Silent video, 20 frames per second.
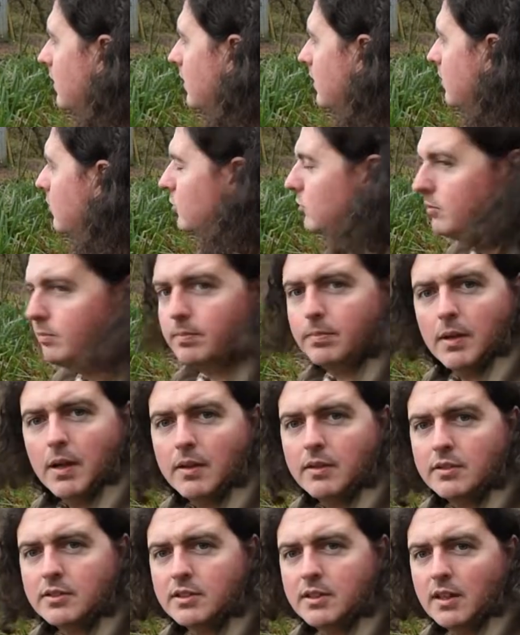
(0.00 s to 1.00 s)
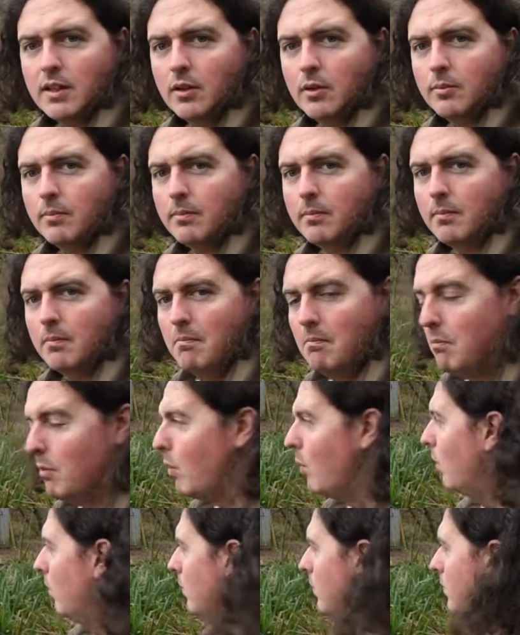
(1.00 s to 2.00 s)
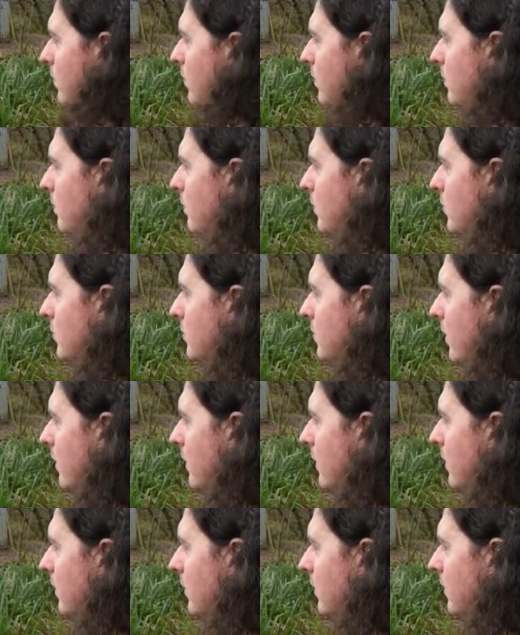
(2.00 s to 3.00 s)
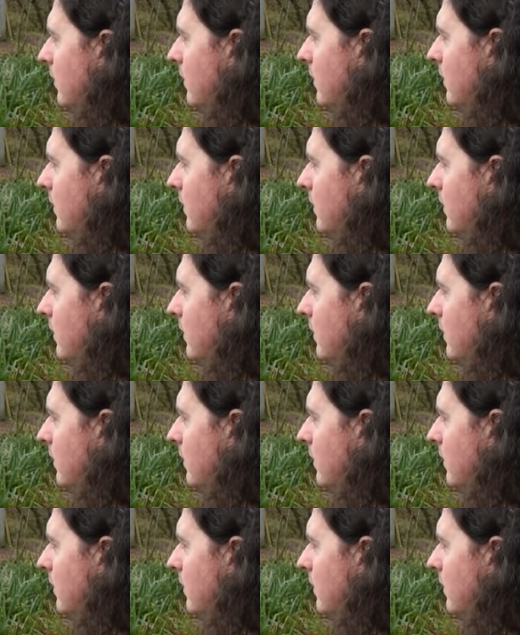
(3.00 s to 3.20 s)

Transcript: you should be able to see a lot more of what's going on.